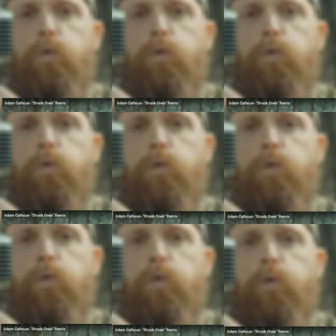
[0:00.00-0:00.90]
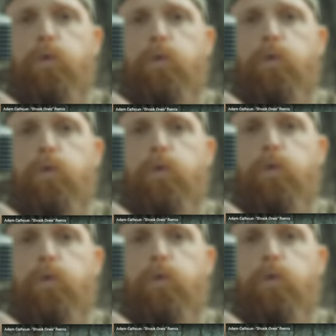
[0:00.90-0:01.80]

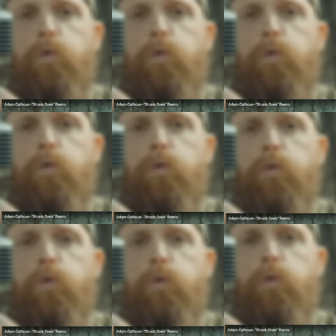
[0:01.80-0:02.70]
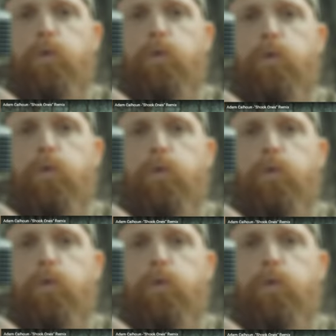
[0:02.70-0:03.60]
(not speaking)